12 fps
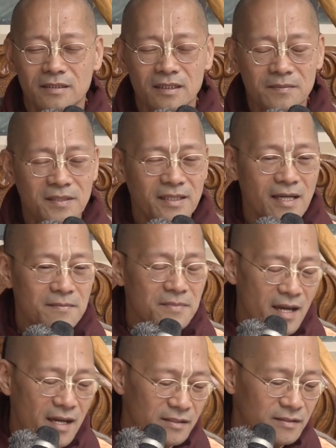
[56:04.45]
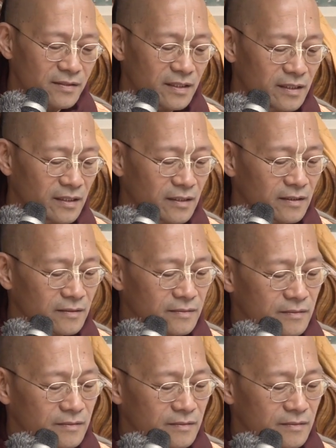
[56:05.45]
He became angry here.